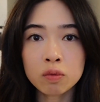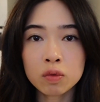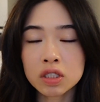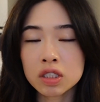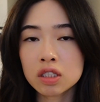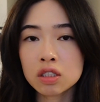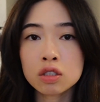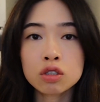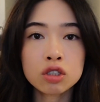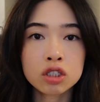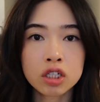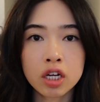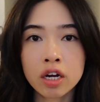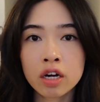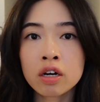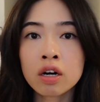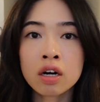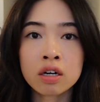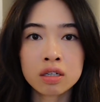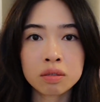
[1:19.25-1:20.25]
We still
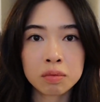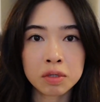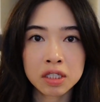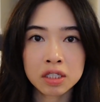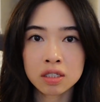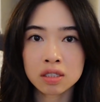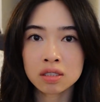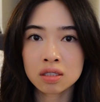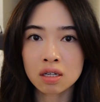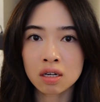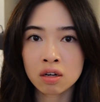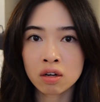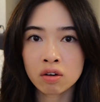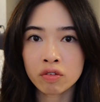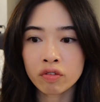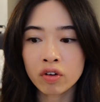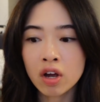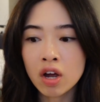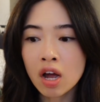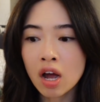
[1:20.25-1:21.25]
share our opinions
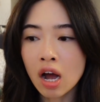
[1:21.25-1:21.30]
of